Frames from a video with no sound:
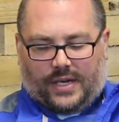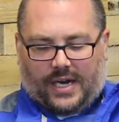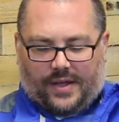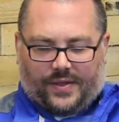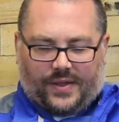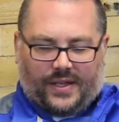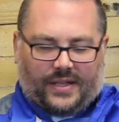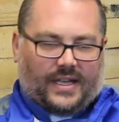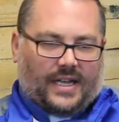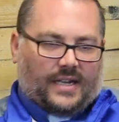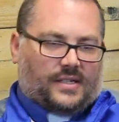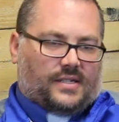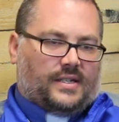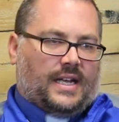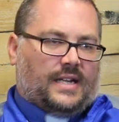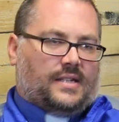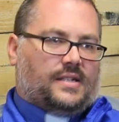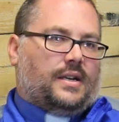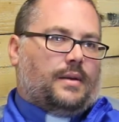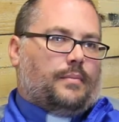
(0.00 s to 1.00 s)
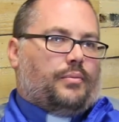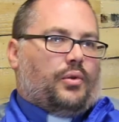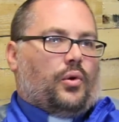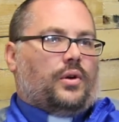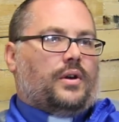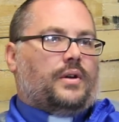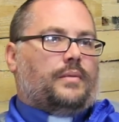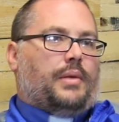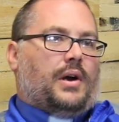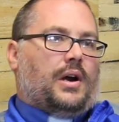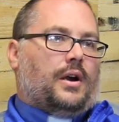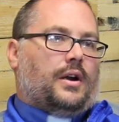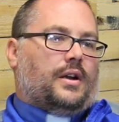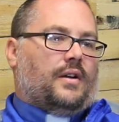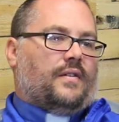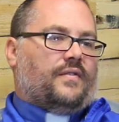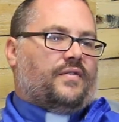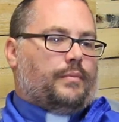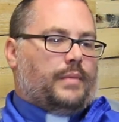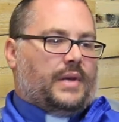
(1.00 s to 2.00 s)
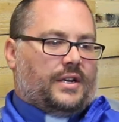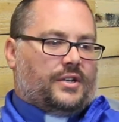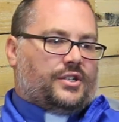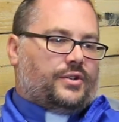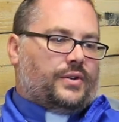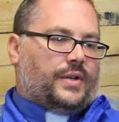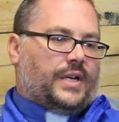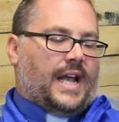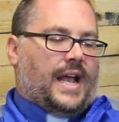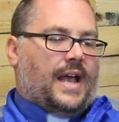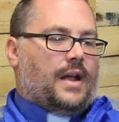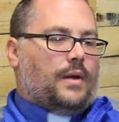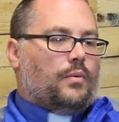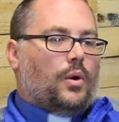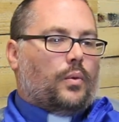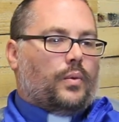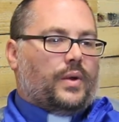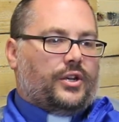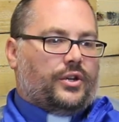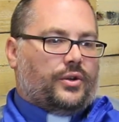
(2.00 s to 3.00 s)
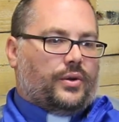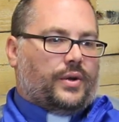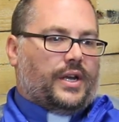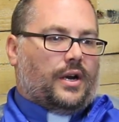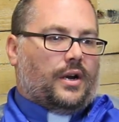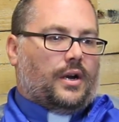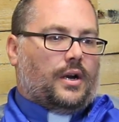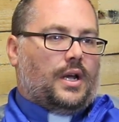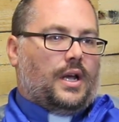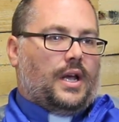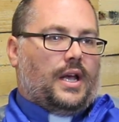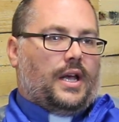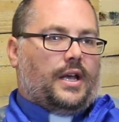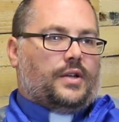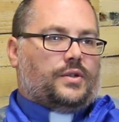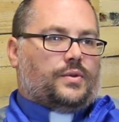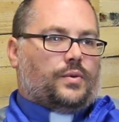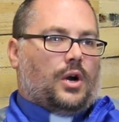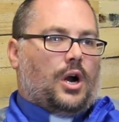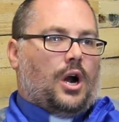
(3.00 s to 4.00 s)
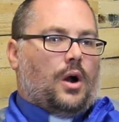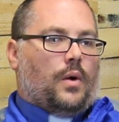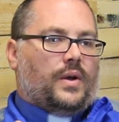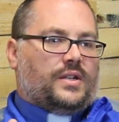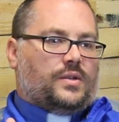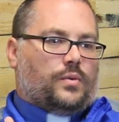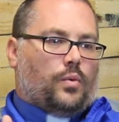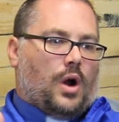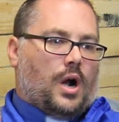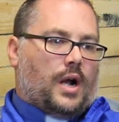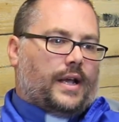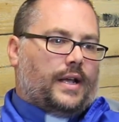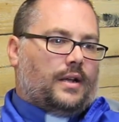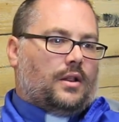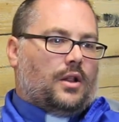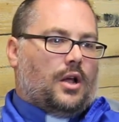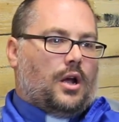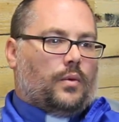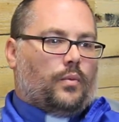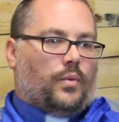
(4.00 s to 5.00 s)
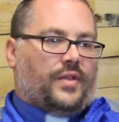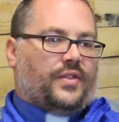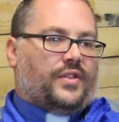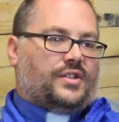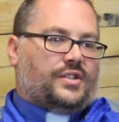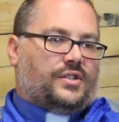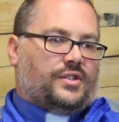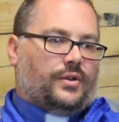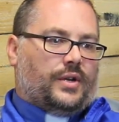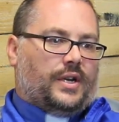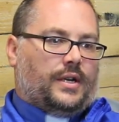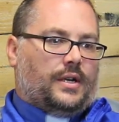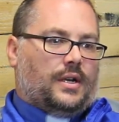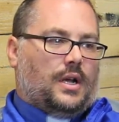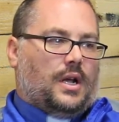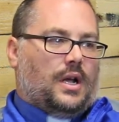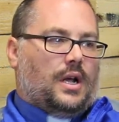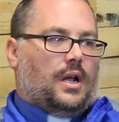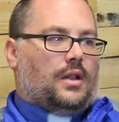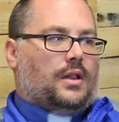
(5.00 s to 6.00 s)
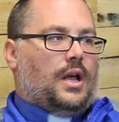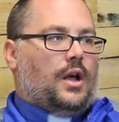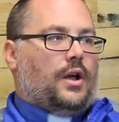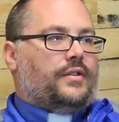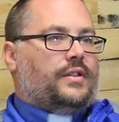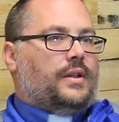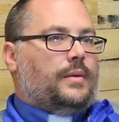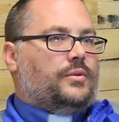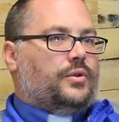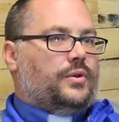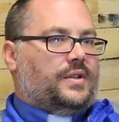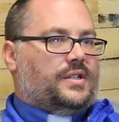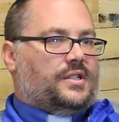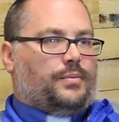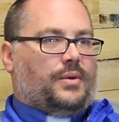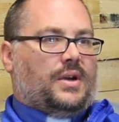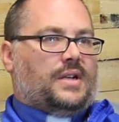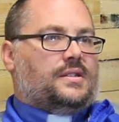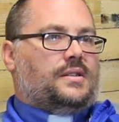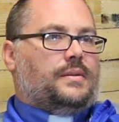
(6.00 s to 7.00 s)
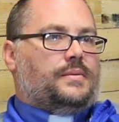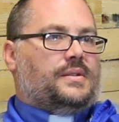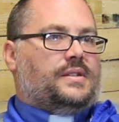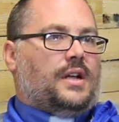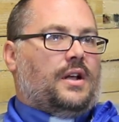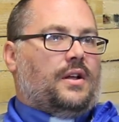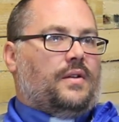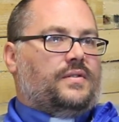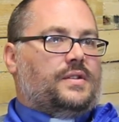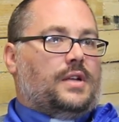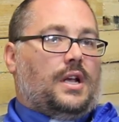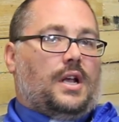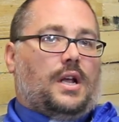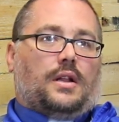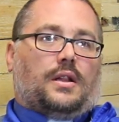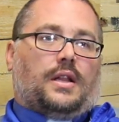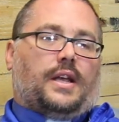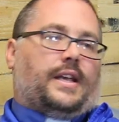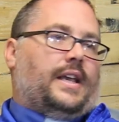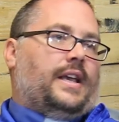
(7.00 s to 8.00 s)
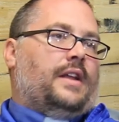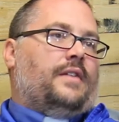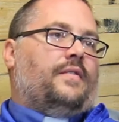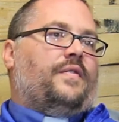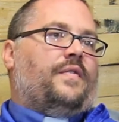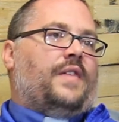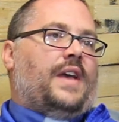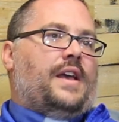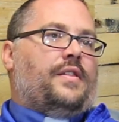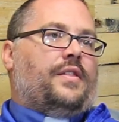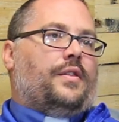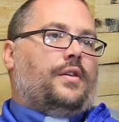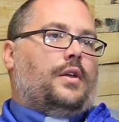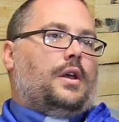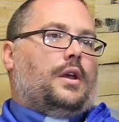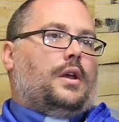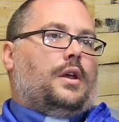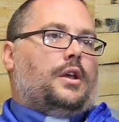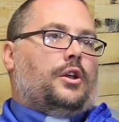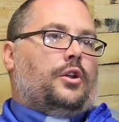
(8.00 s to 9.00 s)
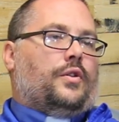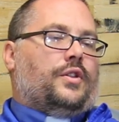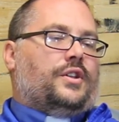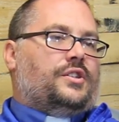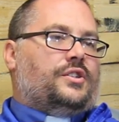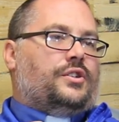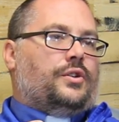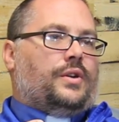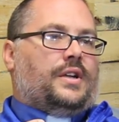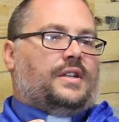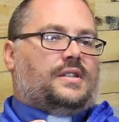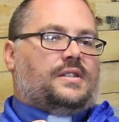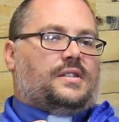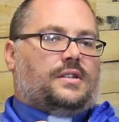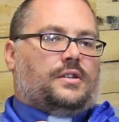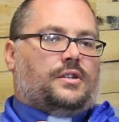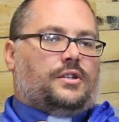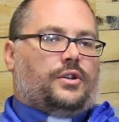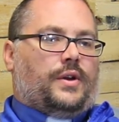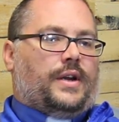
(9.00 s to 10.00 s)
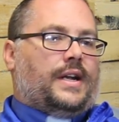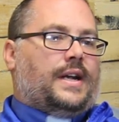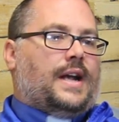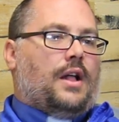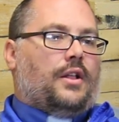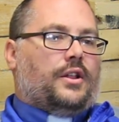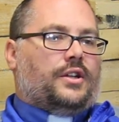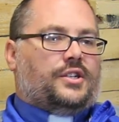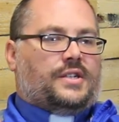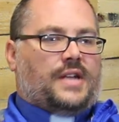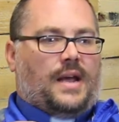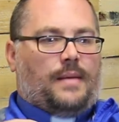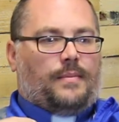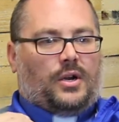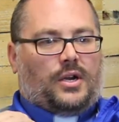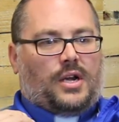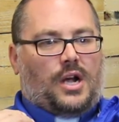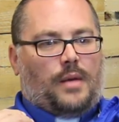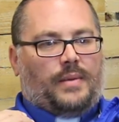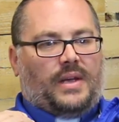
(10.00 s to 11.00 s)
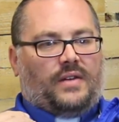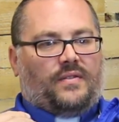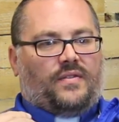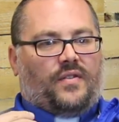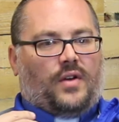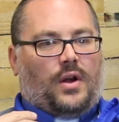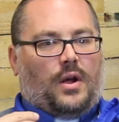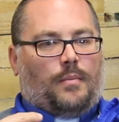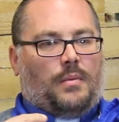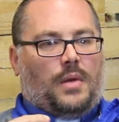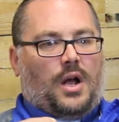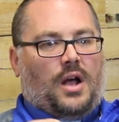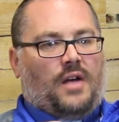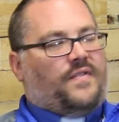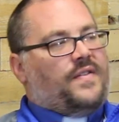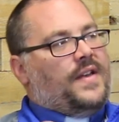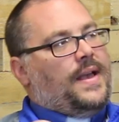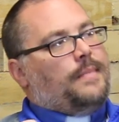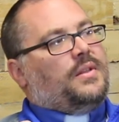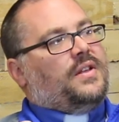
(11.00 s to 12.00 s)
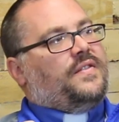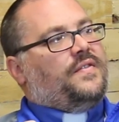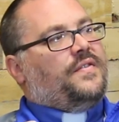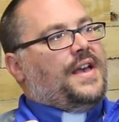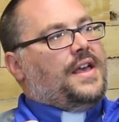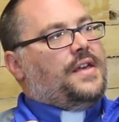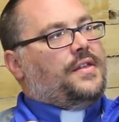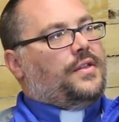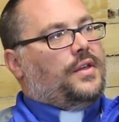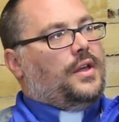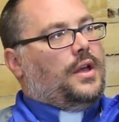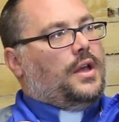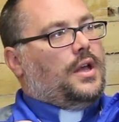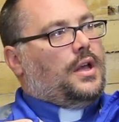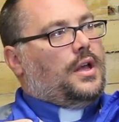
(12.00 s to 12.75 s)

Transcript: and I think that's an important part of the ministry and what we do here is we're always walking along with the student, allowing them to express themselves. Like in faith, the students during college time are coming from a family faith,